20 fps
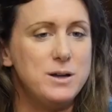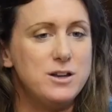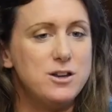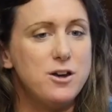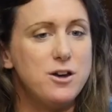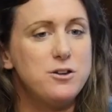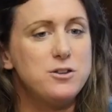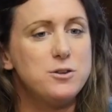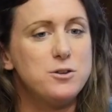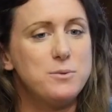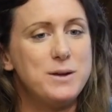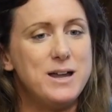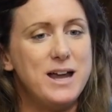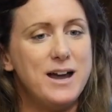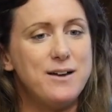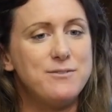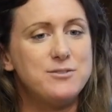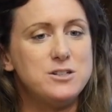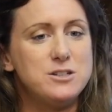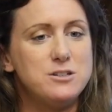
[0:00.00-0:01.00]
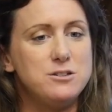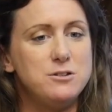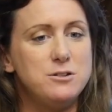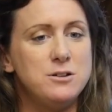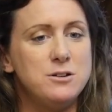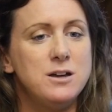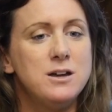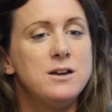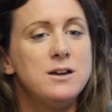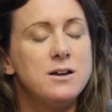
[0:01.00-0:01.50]
know that we have to
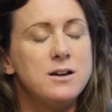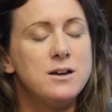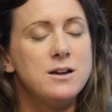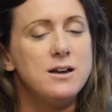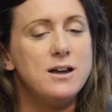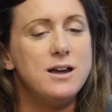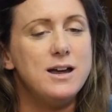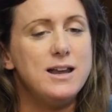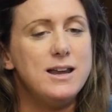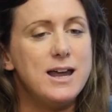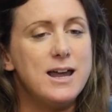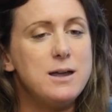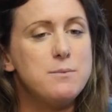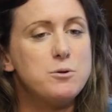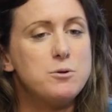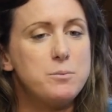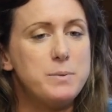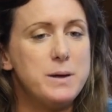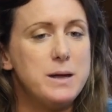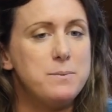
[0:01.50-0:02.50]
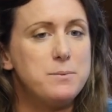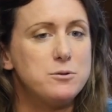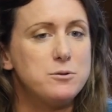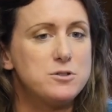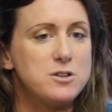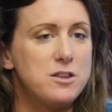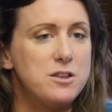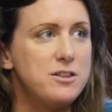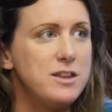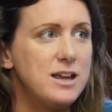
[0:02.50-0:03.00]
enable people
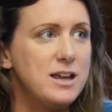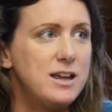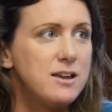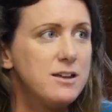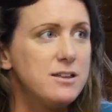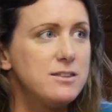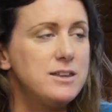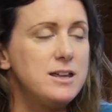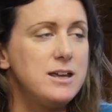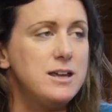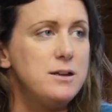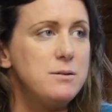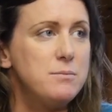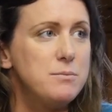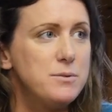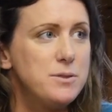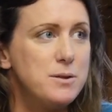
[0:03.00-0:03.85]
to think at the